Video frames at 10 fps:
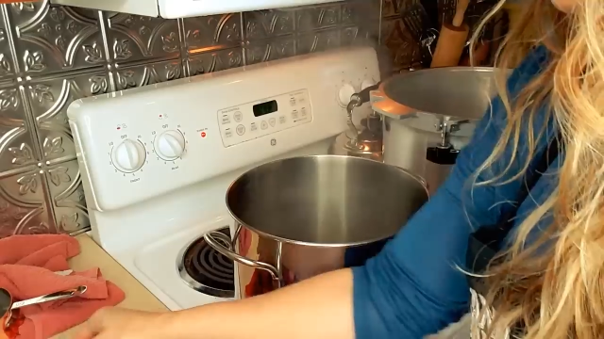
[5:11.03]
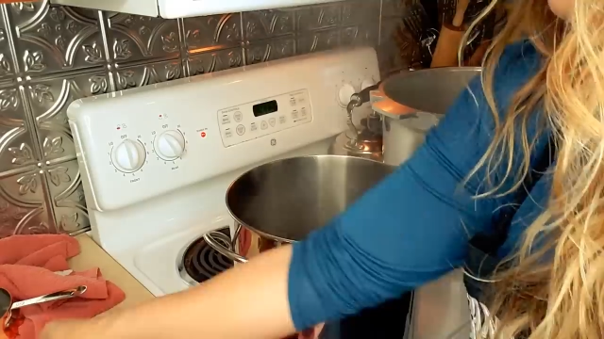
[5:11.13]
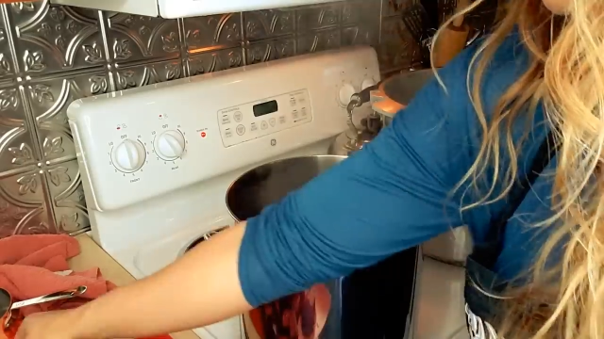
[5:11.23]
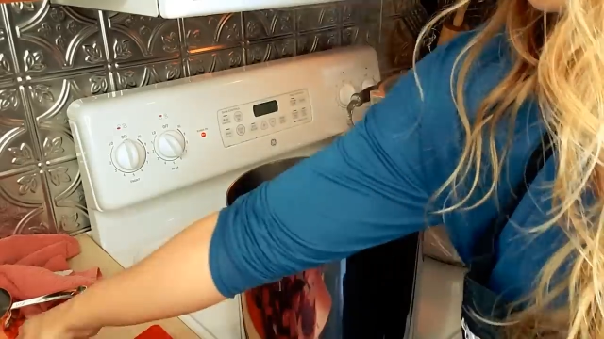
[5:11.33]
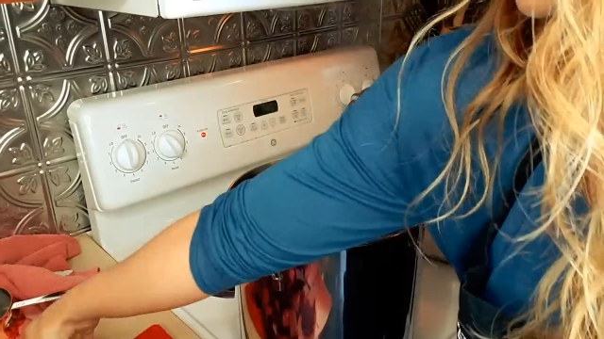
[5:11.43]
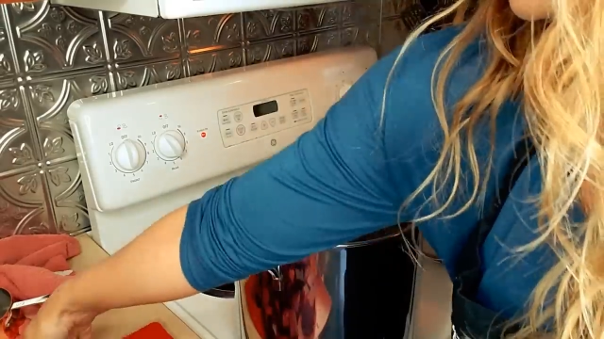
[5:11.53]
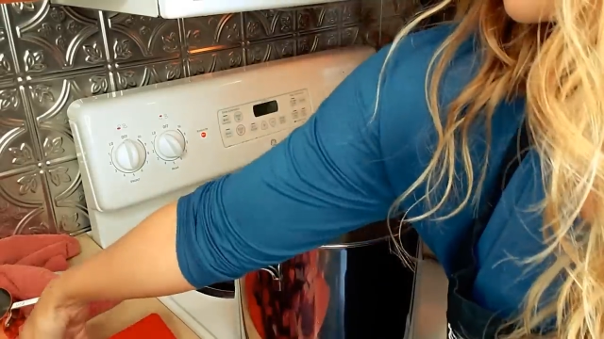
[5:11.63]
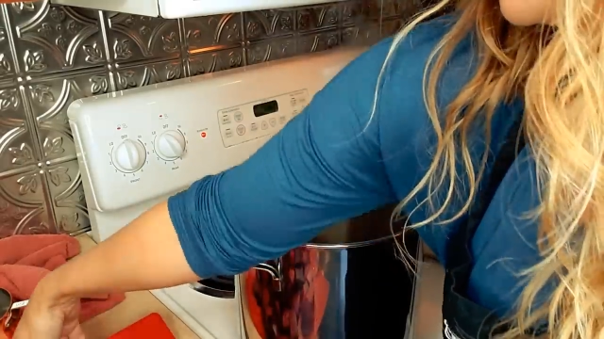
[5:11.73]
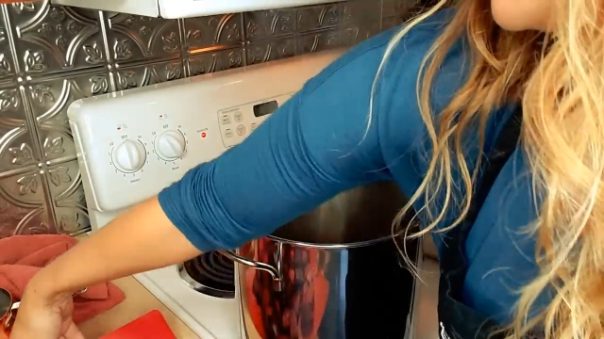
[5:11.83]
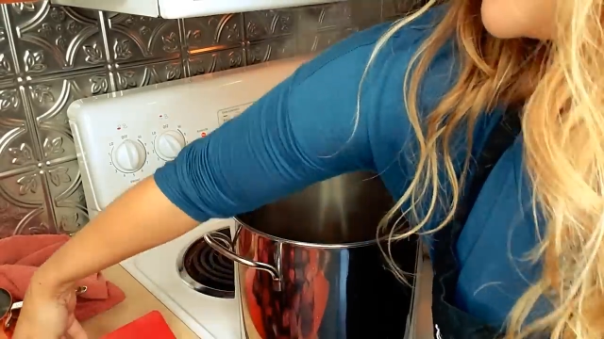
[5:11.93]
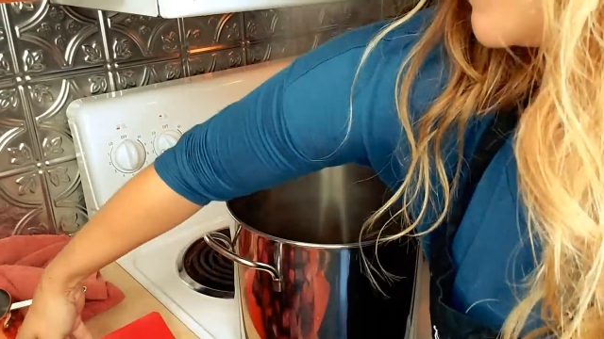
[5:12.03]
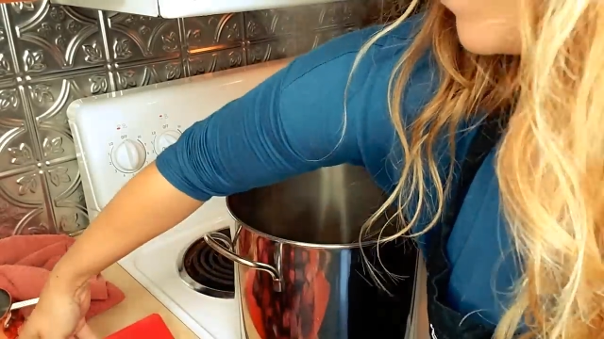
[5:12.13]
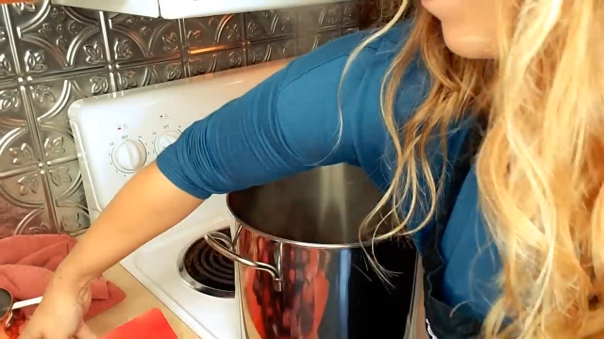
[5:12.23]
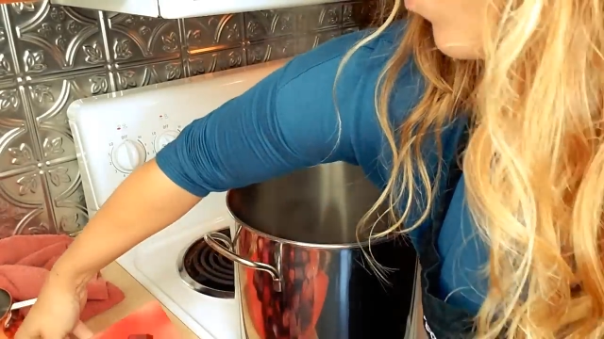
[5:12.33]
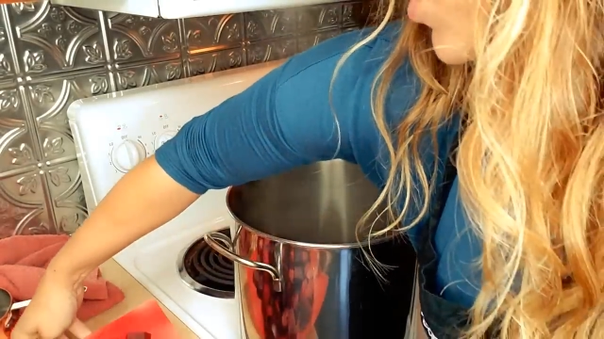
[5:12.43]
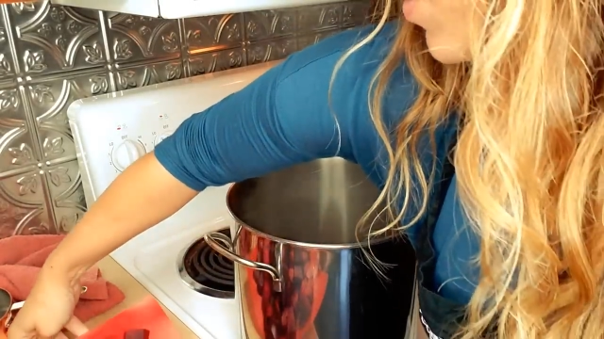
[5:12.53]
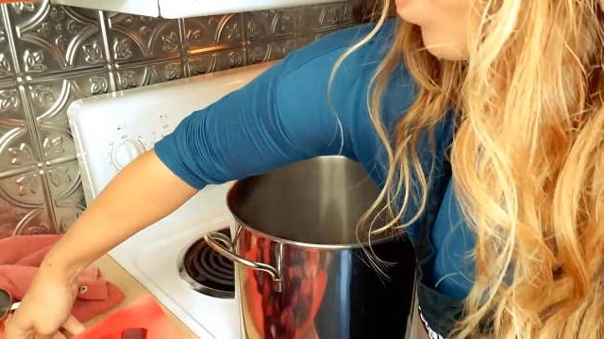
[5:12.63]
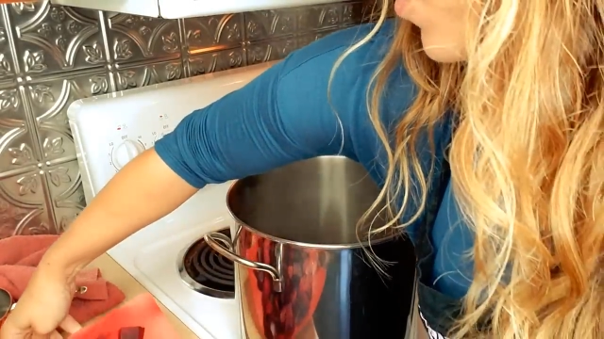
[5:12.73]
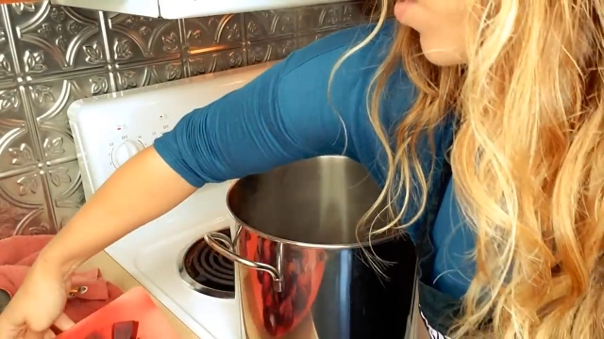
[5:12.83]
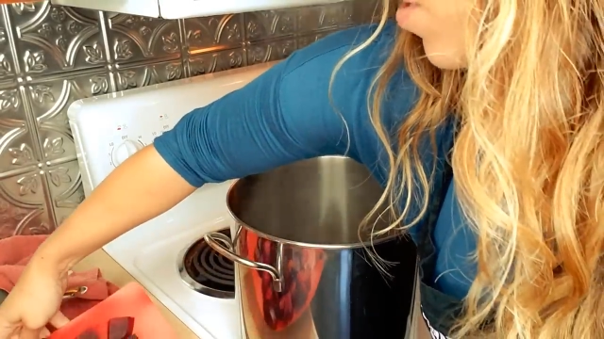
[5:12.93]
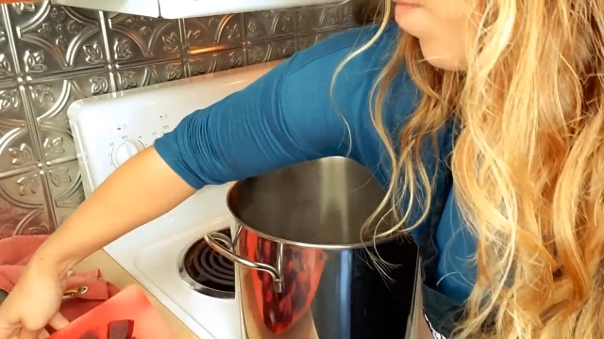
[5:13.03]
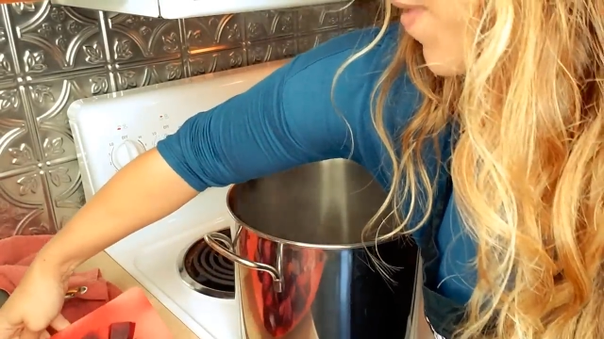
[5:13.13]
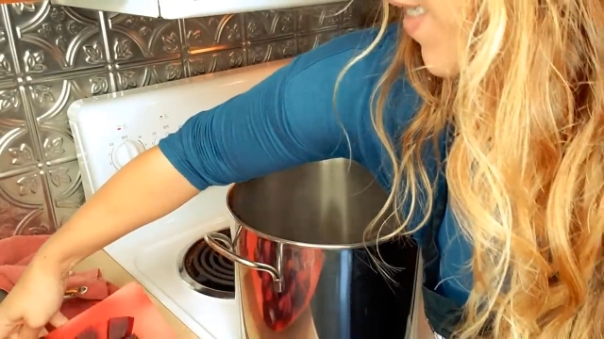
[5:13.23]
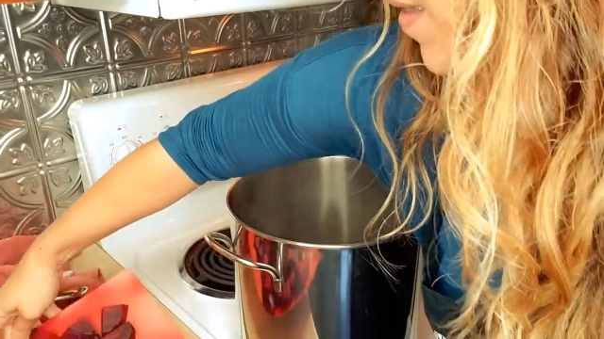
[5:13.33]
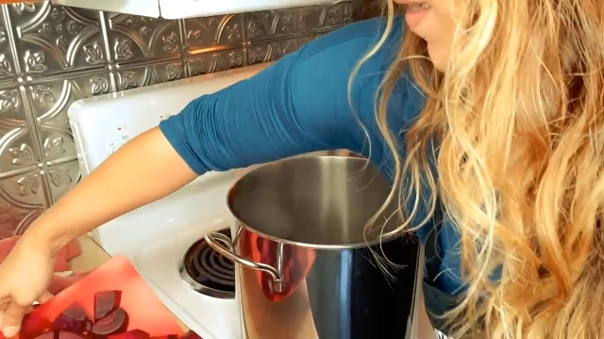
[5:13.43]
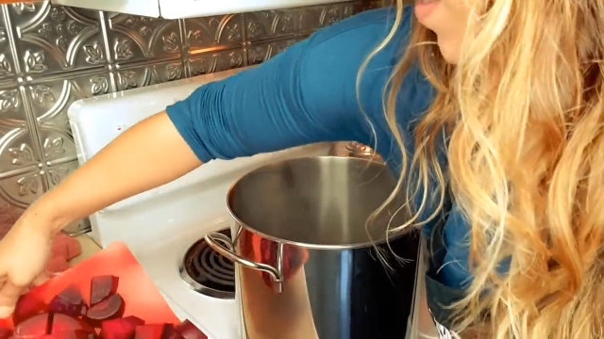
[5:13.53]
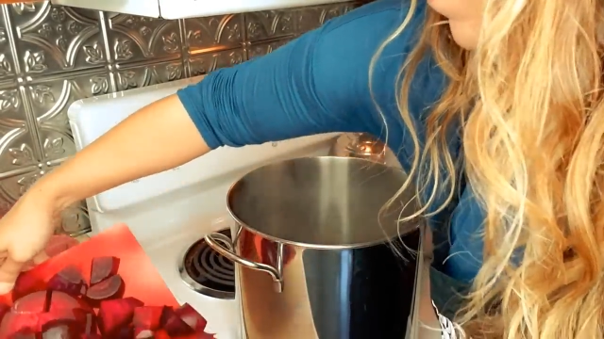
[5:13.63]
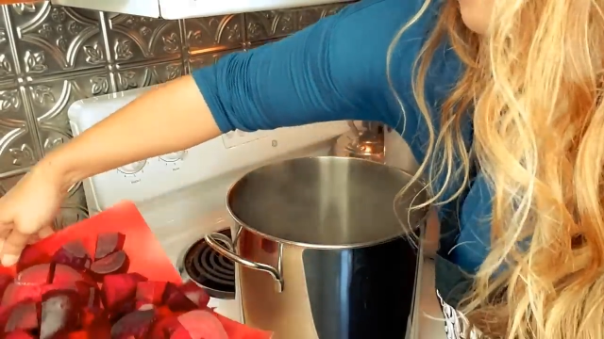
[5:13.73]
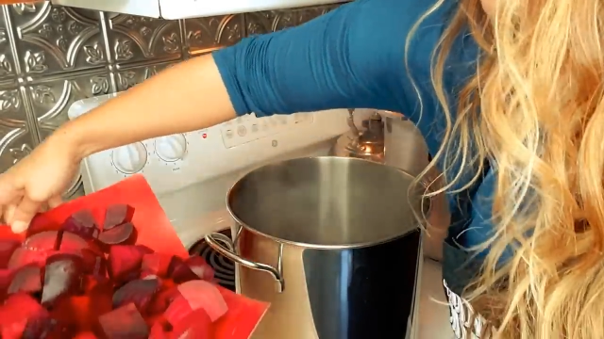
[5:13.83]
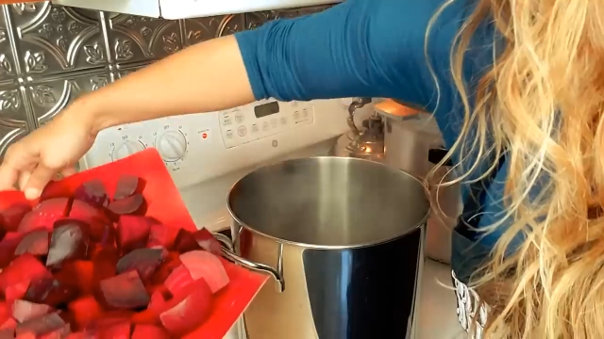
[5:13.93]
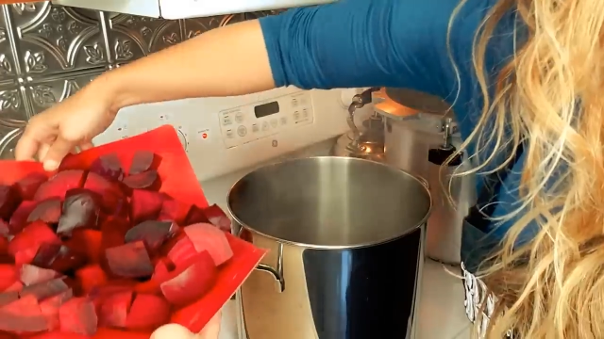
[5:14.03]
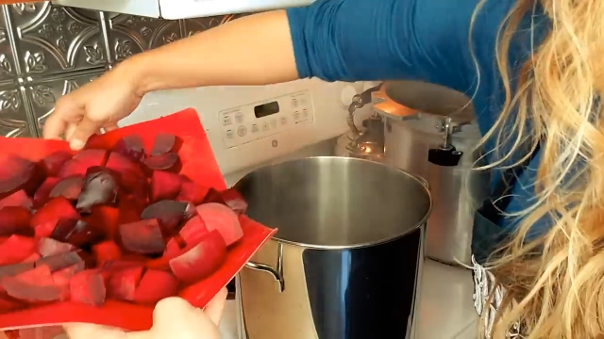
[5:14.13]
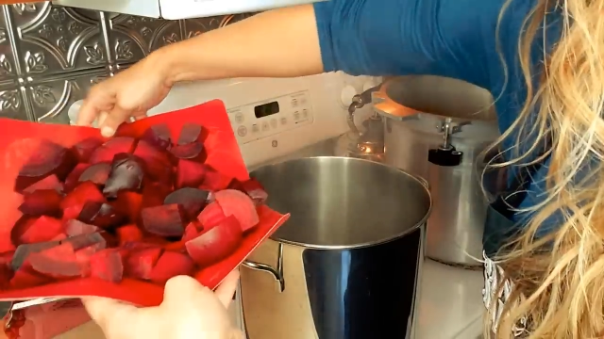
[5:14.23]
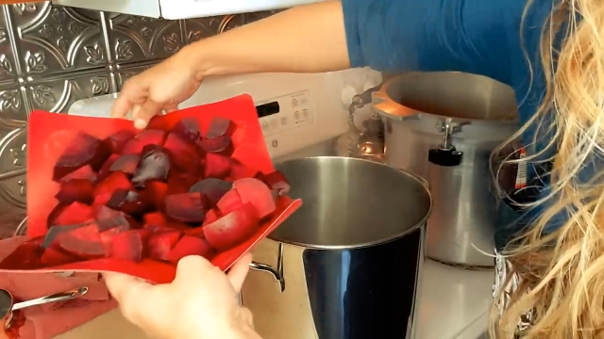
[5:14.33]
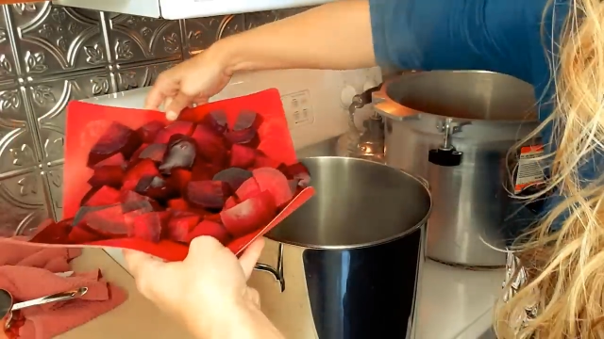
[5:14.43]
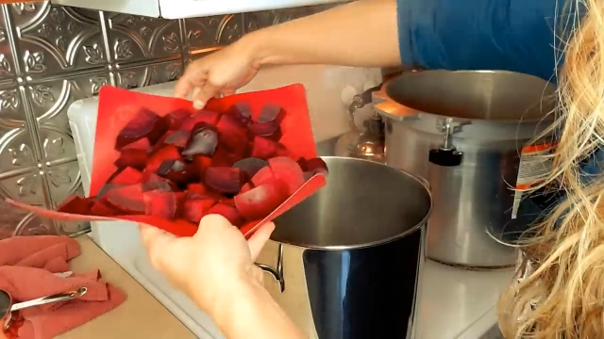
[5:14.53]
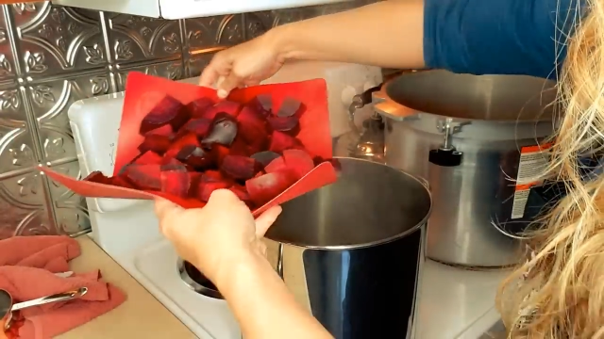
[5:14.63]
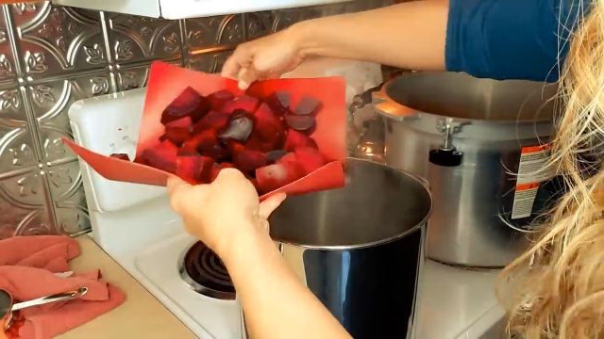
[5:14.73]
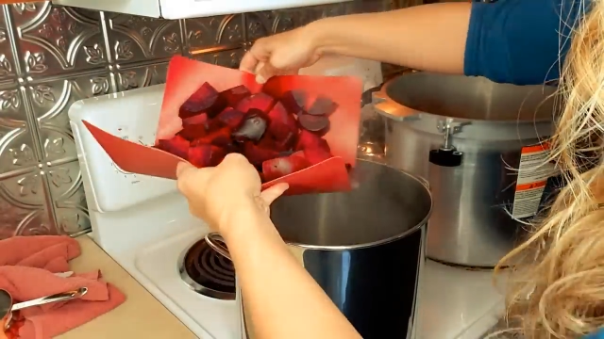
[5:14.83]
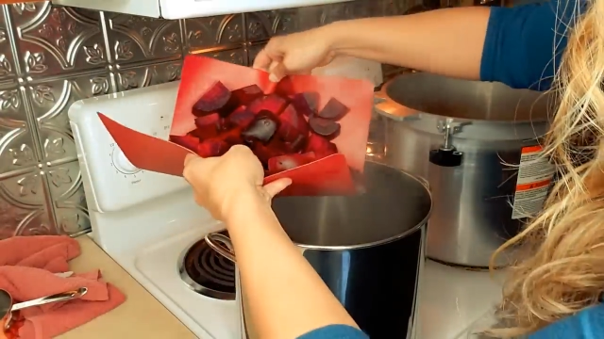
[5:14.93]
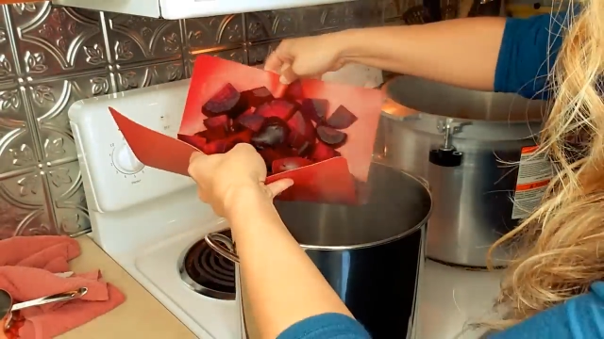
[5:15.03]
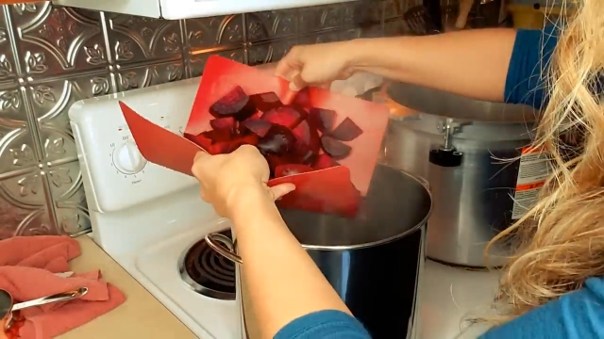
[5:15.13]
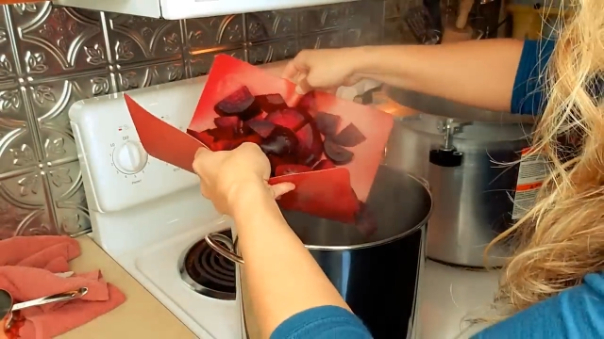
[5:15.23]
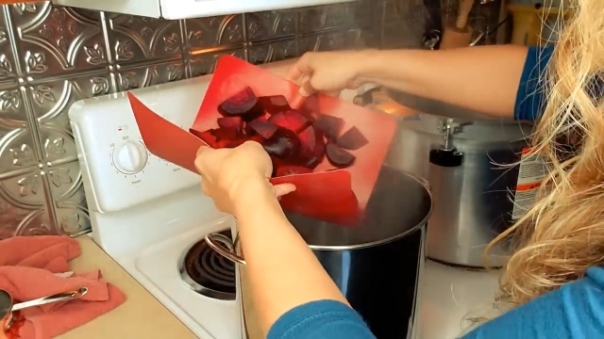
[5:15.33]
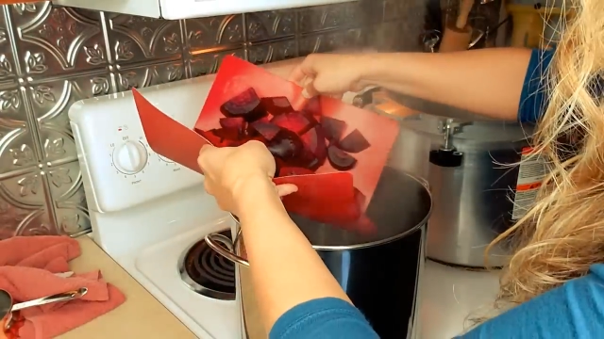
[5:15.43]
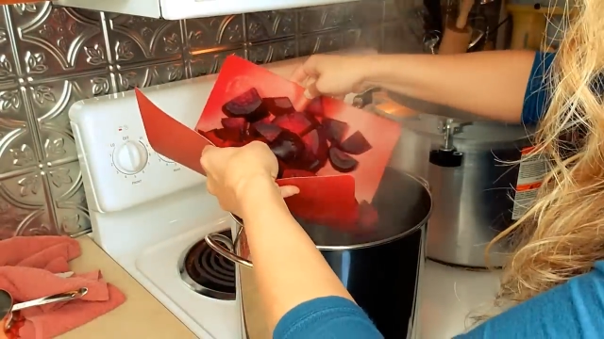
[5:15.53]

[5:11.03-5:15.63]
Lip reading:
Nobody's mouth can be seen.